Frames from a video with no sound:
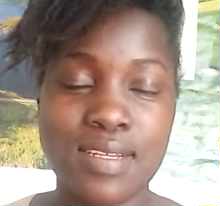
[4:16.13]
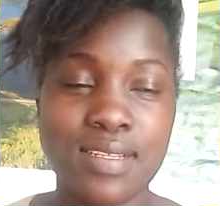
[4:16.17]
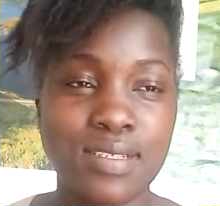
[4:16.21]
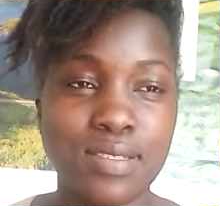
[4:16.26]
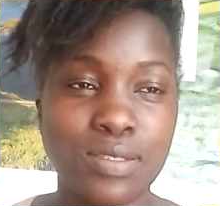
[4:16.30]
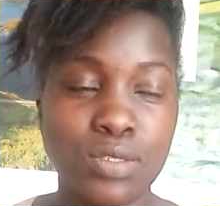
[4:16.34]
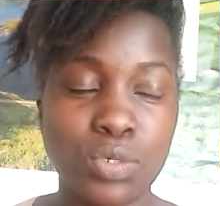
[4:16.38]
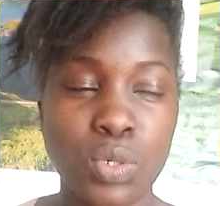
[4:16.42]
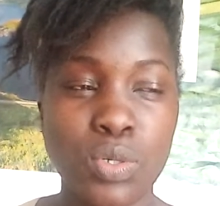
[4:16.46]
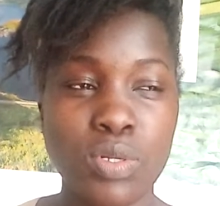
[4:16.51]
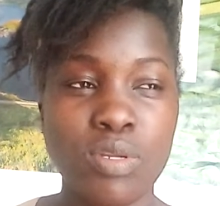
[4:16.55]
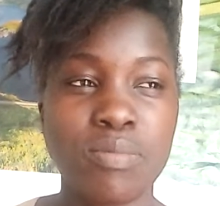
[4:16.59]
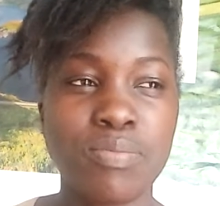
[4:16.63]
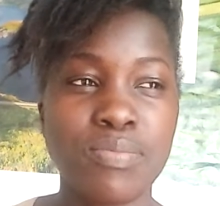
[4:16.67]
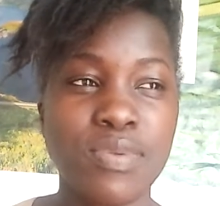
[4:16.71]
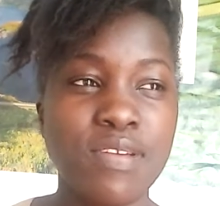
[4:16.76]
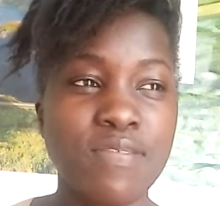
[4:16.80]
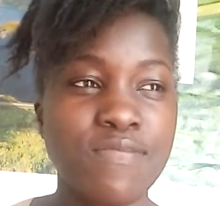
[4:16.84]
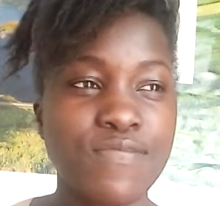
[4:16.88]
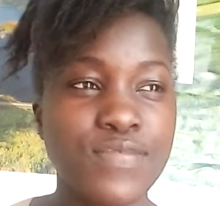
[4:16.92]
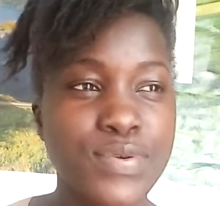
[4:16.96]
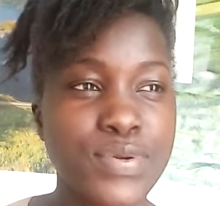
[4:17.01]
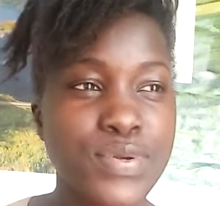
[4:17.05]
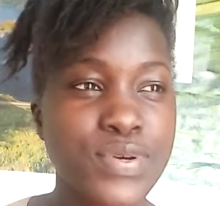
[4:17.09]
told me,
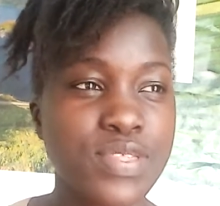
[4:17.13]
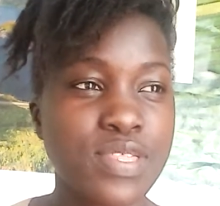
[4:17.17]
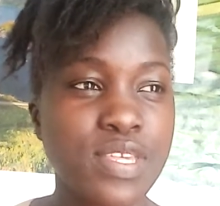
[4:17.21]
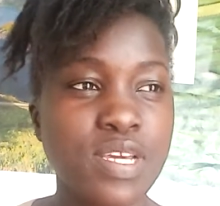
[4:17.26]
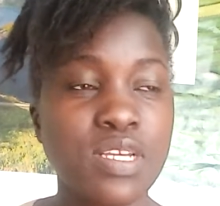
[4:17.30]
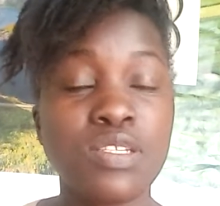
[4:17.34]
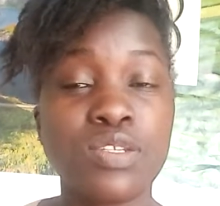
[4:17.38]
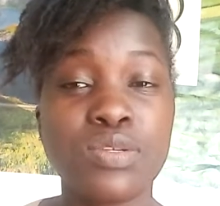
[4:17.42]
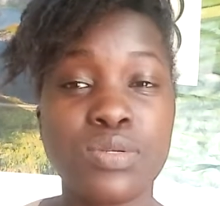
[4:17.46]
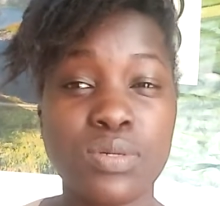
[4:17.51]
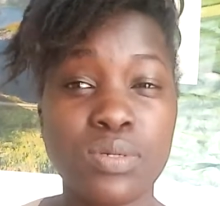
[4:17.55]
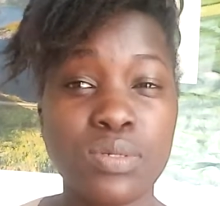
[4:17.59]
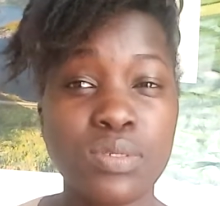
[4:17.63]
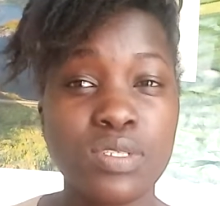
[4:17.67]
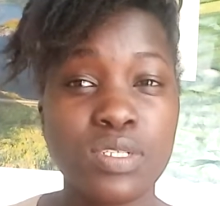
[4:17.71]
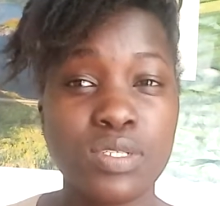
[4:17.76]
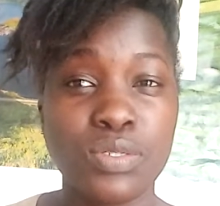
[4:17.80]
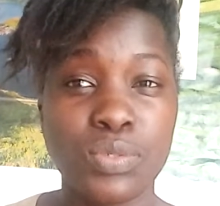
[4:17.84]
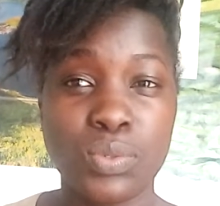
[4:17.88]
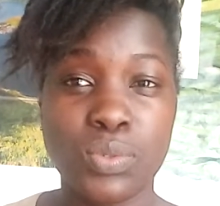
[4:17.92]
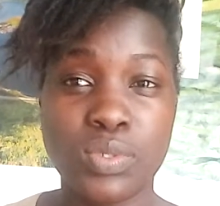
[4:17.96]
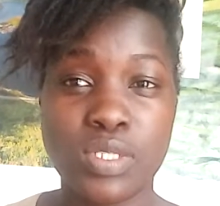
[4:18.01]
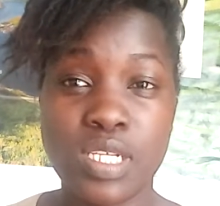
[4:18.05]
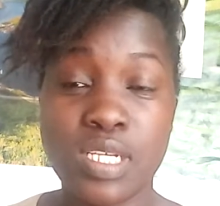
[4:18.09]
follow this route, it
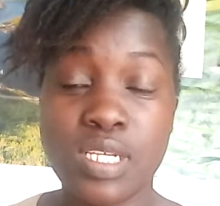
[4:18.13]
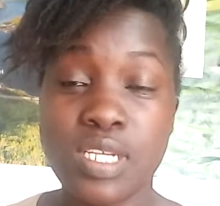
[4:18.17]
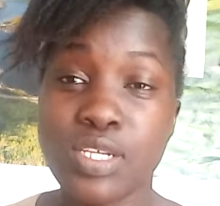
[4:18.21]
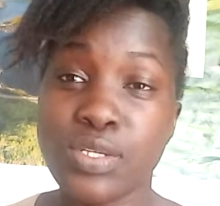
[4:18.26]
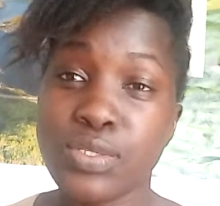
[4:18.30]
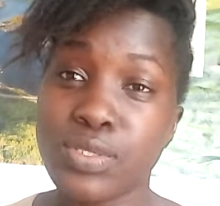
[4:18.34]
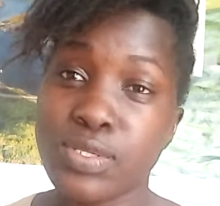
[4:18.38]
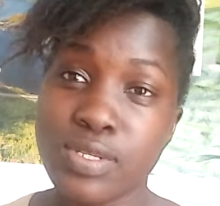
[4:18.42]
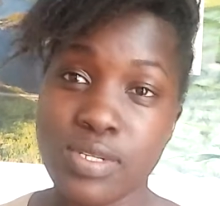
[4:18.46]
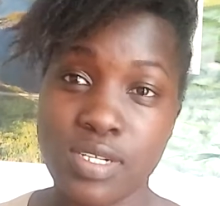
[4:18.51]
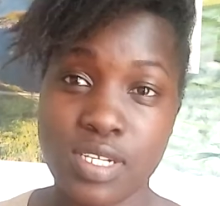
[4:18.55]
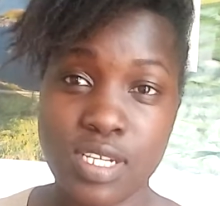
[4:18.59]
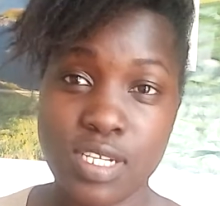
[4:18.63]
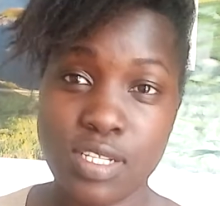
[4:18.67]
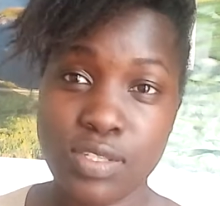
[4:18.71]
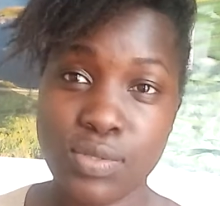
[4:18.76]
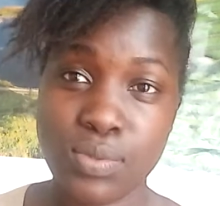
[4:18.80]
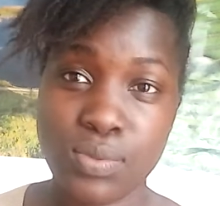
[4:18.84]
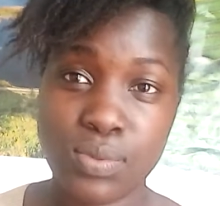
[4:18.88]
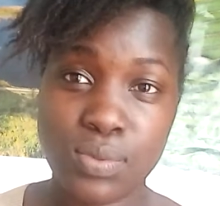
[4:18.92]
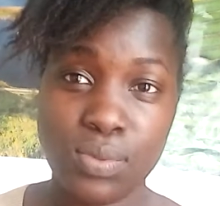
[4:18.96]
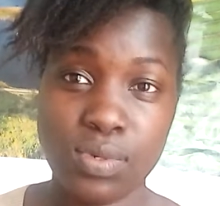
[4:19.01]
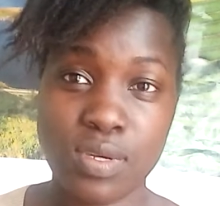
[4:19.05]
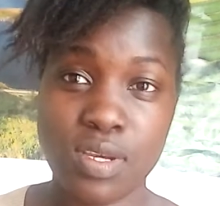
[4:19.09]
will take you straight to
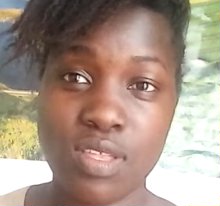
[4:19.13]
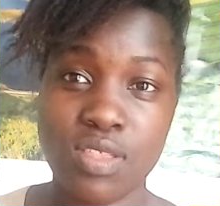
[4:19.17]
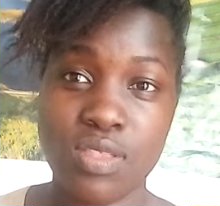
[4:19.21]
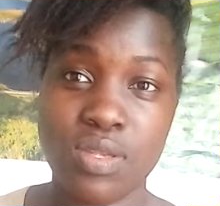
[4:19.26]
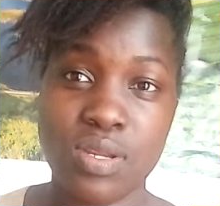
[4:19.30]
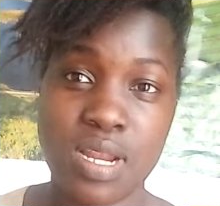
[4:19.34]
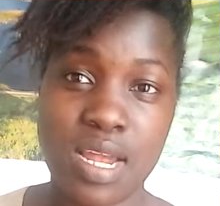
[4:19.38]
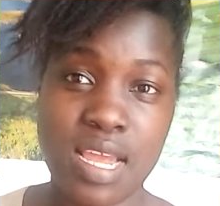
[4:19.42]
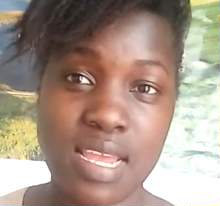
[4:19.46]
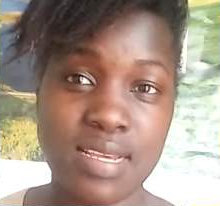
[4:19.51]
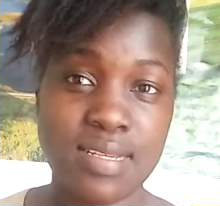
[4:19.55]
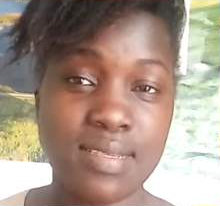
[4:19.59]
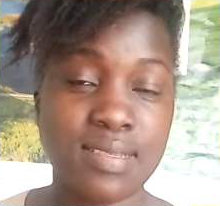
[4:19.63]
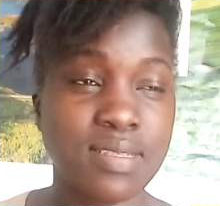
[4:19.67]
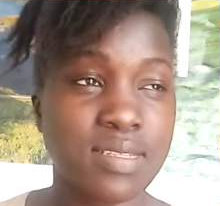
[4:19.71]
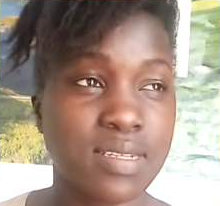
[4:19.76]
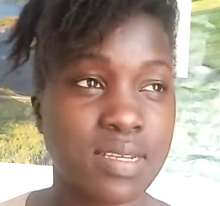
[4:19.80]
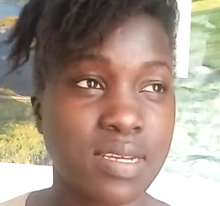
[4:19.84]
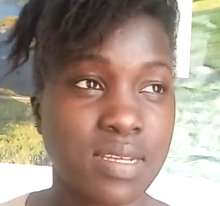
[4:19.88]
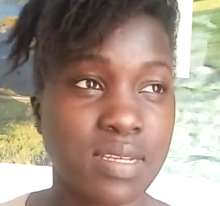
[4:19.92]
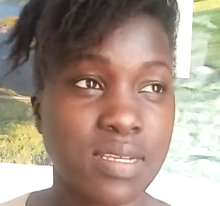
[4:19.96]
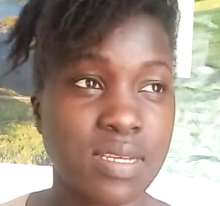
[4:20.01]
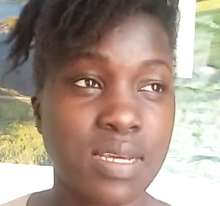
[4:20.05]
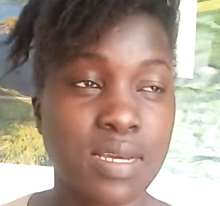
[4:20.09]
Githurai
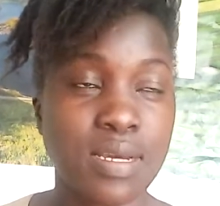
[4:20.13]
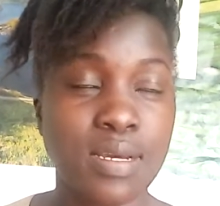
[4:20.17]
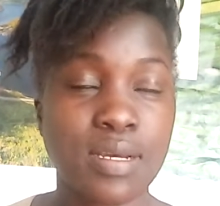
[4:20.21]
stage.